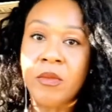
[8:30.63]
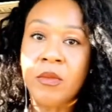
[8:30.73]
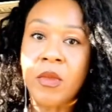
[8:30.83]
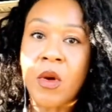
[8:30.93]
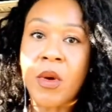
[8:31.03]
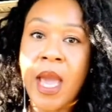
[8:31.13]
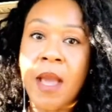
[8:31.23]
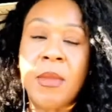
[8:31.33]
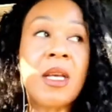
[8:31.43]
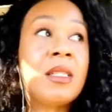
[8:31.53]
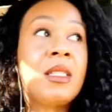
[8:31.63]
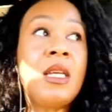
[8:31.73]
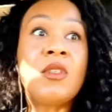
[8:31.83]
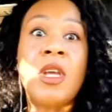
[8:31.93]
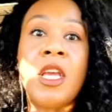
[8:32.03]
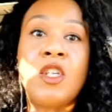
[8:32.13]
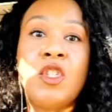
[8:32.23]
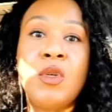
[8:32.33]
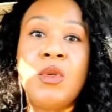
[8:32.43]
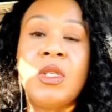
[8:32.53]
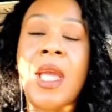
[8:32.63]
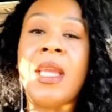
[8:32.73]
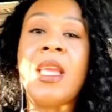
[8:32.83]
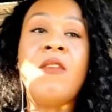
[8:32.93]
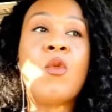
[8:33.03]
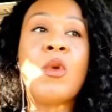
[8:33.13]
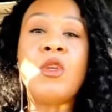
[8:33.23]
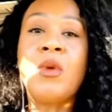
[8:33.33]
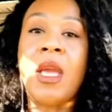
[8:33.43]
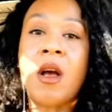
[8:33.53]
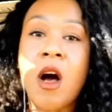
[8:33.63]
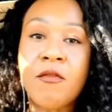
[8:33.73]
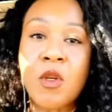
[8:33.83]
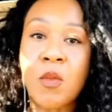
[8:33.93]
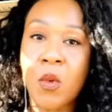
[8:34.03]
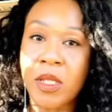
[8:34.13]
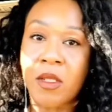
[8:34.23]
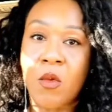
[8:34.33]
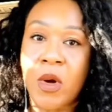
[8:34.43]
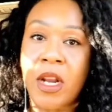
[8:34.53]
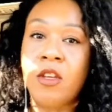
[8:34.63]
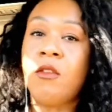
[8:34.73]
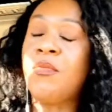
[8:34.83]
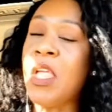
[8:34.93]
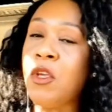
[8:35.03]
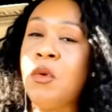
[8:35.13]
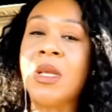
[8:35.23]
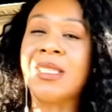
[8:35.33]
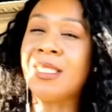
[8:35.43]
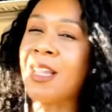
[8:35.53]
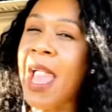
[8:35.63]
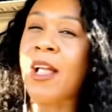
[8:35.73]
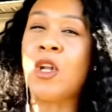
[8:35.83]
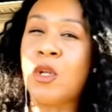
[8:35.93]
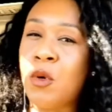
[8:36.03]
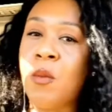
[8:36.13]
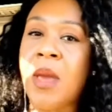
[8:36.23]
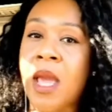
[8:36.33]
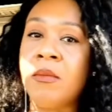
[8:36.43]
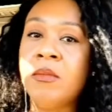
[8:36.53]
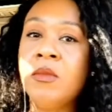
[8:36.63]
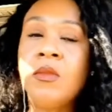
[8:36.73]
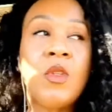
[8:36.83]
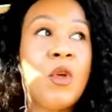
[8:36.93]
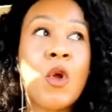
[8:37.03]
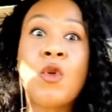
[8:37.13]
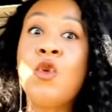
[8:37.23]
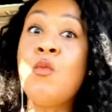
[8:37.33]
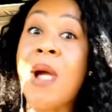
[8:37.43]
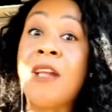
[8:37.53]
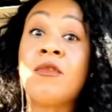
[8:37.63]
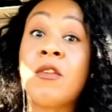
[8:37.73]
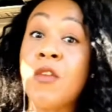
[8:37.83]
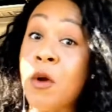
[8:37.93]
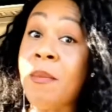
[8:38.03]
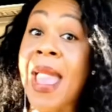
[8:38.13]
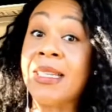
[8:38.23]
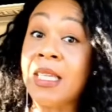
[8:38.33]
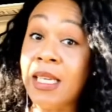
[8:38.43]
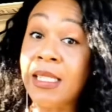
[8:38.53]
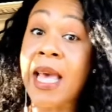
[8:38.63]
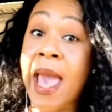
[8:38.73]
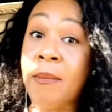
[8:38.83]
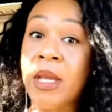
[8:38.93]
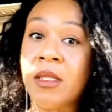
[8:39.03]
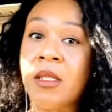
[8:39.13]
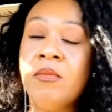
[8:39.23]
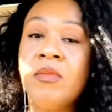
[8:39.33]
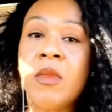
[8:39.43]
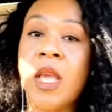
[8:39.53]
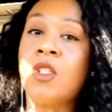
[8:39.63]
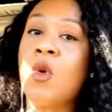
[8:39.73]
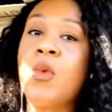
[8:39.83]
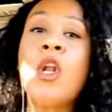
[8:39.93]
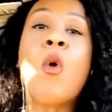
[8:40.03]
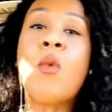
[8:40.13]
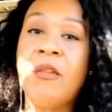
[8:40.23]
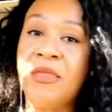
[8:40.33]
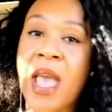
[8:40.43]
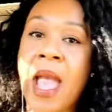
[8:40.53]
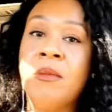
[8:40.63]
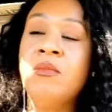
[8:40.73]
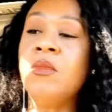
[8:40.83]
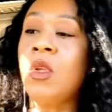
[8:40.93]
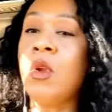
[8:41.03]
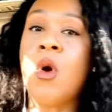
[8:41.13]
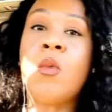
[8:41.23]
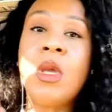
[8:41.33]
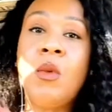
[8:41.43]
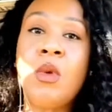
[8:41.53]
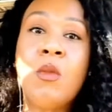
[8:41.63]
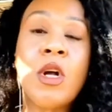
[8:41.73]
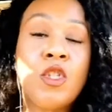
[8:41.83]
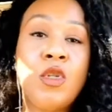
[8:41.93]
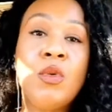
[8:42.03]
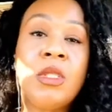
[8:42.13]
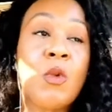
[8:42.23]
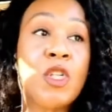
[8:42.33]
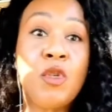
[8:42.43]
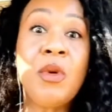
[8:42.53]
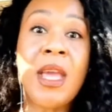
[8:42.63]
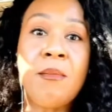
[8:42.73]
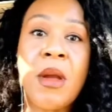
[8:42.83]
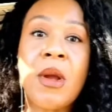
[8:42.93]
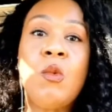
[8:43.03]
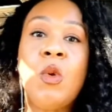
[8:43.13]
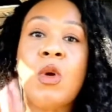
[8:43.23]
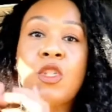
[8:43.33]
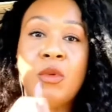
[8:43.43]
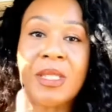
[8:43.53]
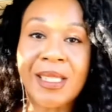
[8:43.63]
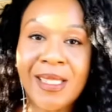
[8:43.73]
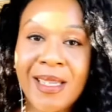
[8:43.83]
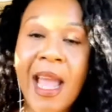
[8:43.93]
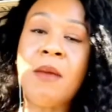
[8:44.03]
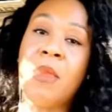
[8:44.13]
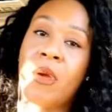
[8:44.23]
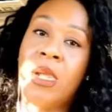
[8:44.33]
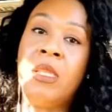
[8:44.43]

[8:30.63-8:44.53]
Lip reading: Okay? Because these are issues that even when you get comfortable with someone and you think you can slack a little bit, you might revert back to these habits. And so we don't want that. We want you to, once you get married, we want you to stay married.